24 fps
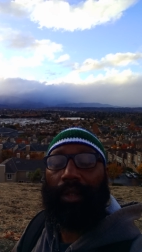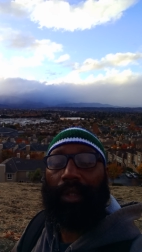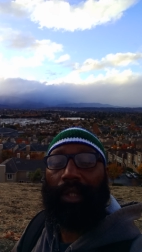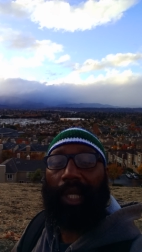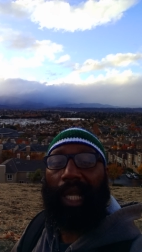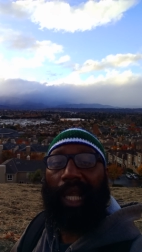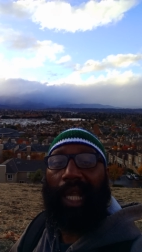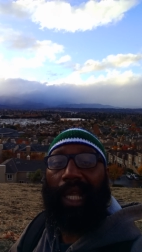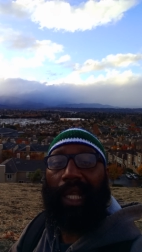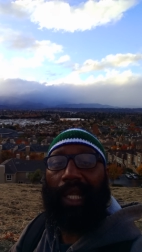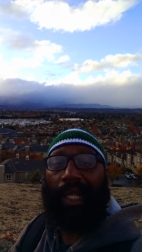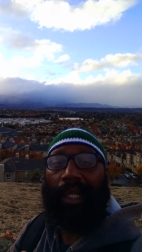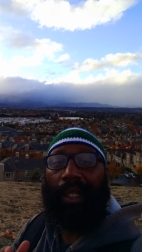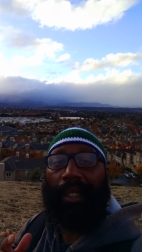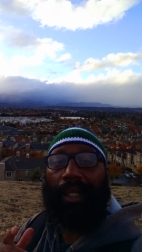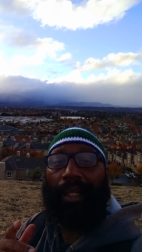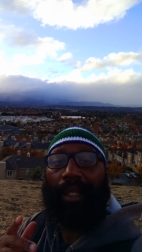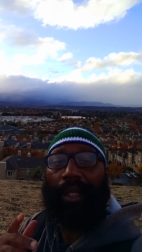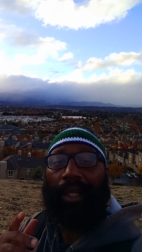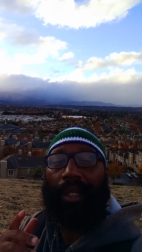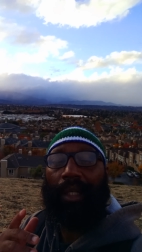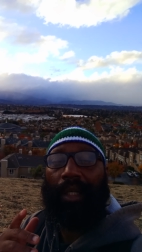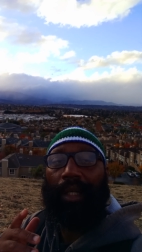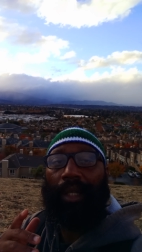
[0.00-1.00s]
in,
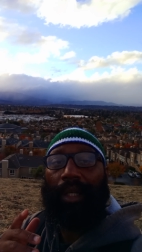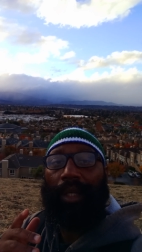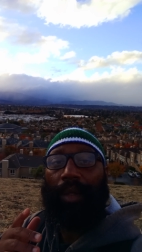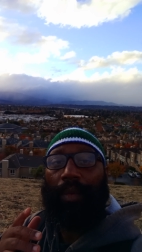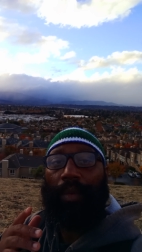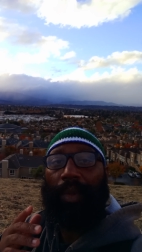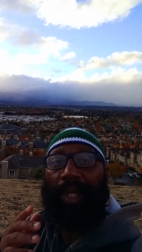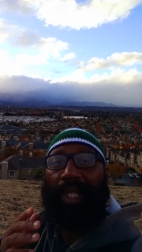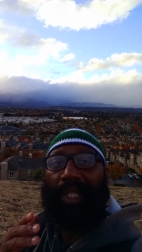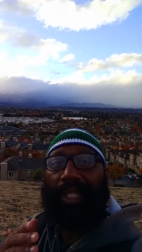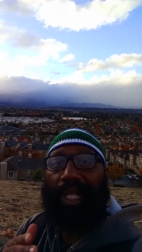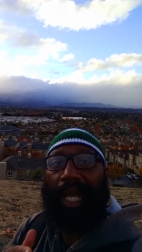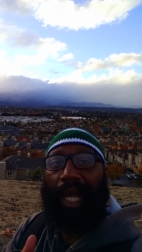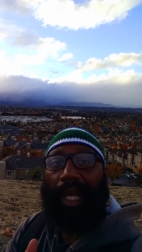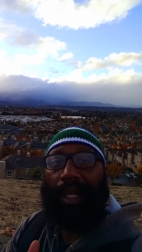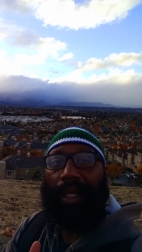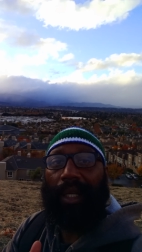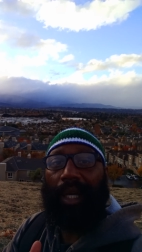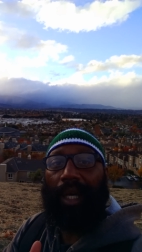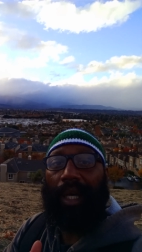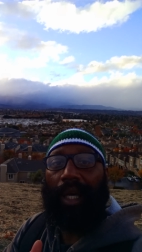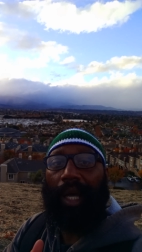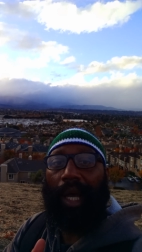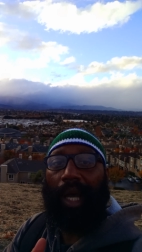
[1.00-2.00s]
what is that?
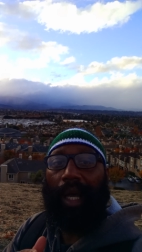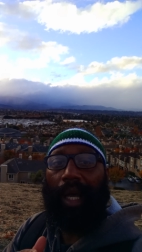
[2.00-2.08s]
Uh,